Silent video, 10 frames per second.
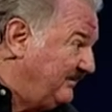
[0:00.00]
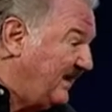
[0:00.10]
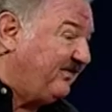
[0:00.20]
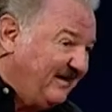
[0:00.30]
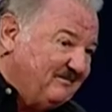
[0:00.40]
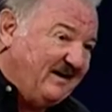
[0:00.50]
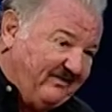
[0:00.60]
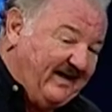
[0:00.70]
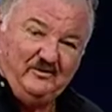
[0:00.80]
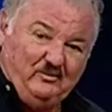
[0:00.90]
Now think
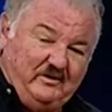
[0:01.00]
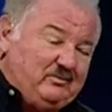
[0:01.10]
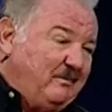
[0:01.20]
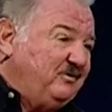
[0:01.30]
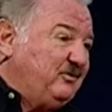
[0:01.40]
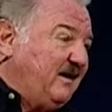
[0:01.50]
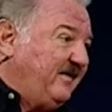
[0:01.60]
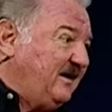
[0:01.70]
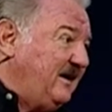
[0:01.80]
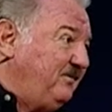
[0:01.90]
about that. Which one would you
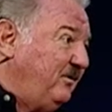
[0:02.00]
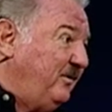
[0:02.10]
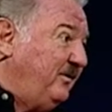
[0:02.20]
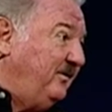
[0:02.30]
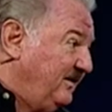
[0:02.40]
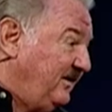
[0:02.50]
rather keep your word?